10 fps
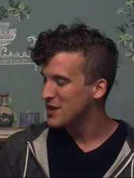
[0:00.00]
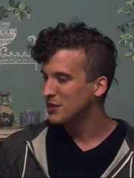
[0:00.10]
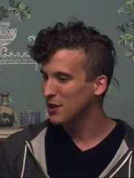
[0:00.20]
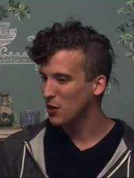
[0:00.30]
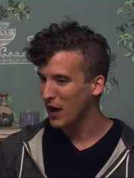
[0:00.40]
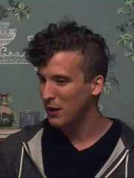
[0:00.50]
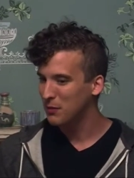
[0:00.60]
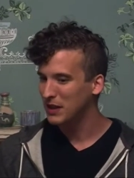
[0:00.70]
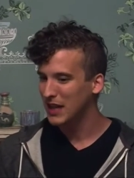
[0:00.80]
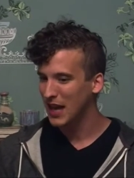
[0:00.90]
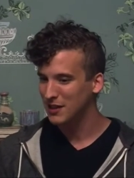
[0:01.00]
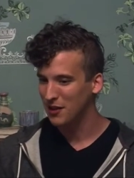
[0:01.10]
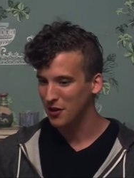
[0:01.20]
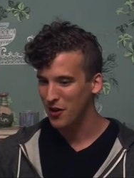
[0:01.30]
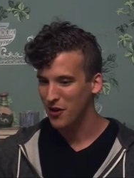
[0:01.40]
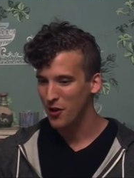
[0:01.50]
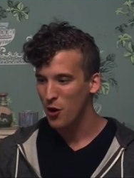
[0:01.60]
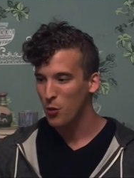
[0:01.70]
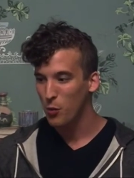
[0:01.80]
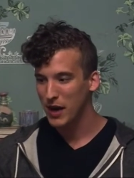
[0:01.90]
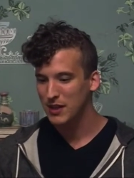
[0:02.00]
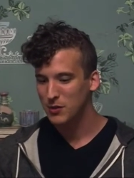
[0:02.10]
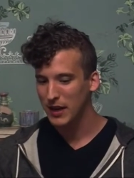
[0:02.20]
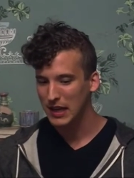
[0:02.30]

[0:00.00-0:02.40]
So I really had to learn where do I